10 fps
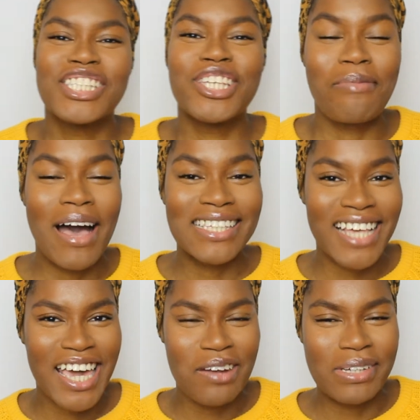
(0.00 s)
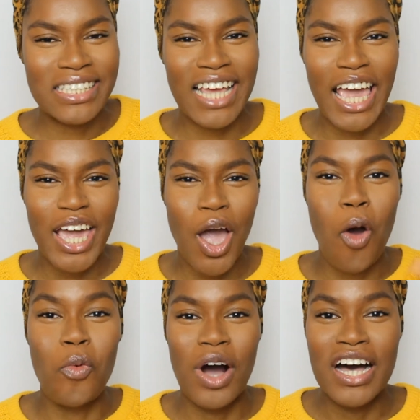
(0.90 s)
So my second mistake
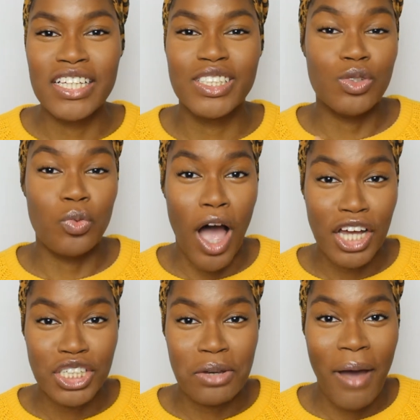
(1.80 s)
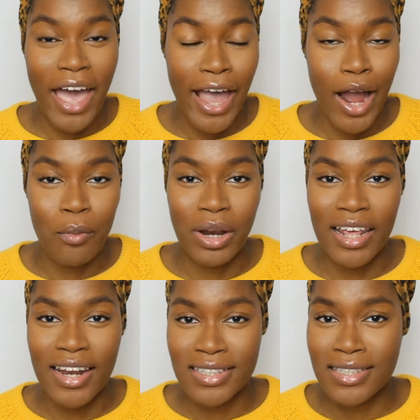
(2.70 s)
was washing my hair when
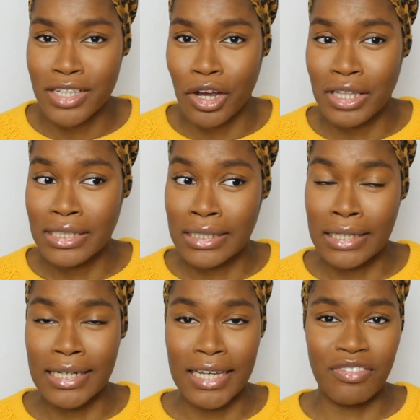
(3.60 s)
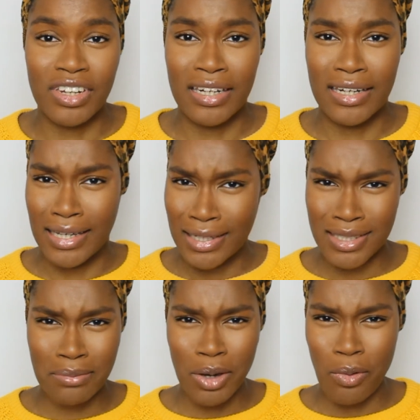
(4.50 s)
it necessarily didn't even need
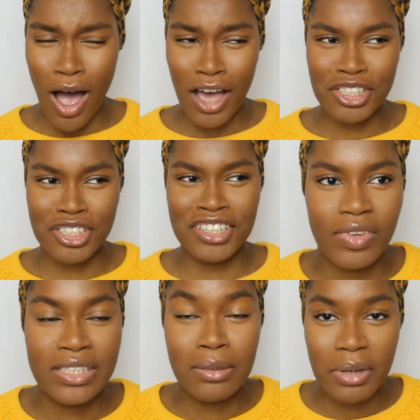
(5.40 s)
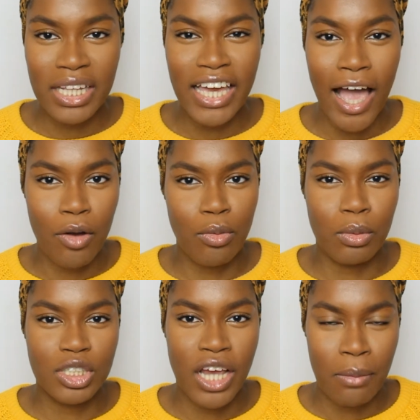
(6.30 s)
to be washed. Typically I
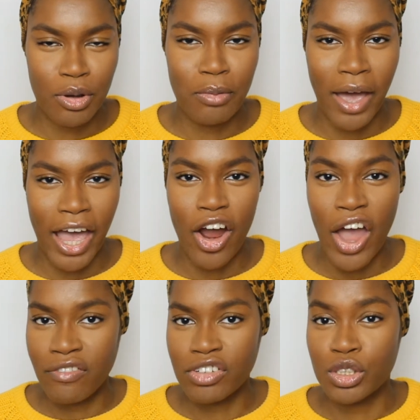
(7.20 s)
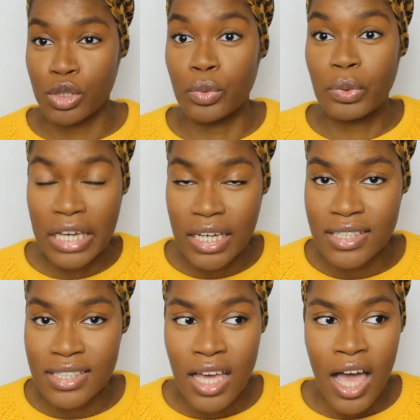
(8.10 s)
shampoo my hair every 2
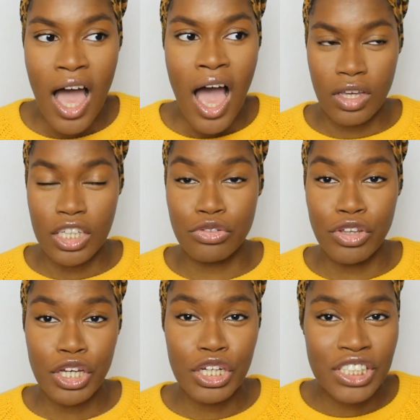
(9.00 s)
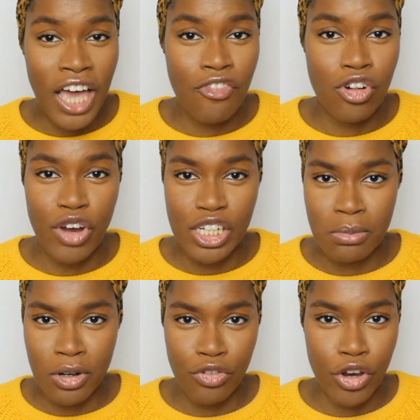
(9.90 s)
weeks. It's really good to have a
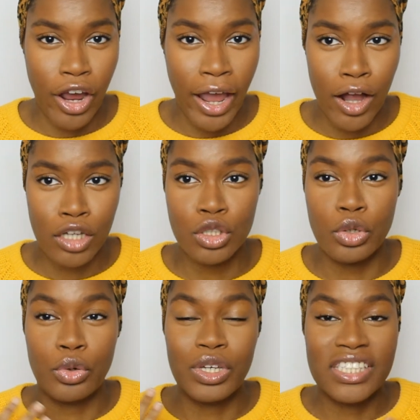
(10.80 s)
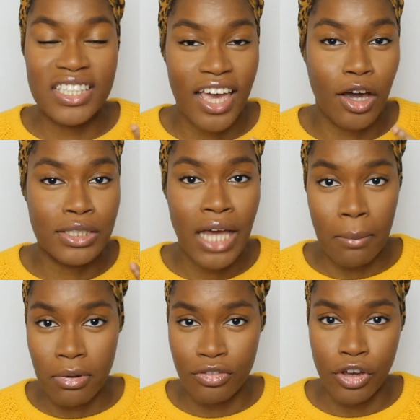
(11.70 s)
regimen for your hair so you can stay on
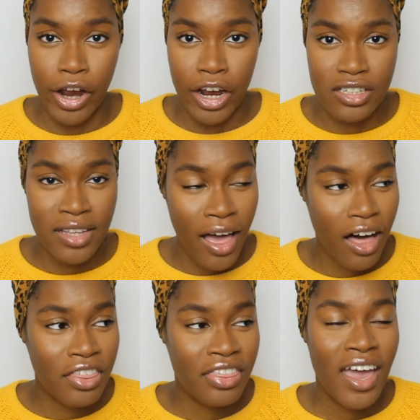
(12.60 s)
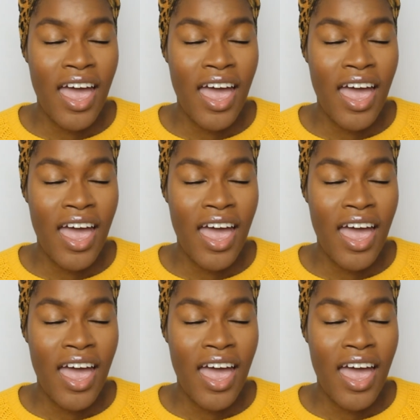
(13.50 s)
top of your hair's health.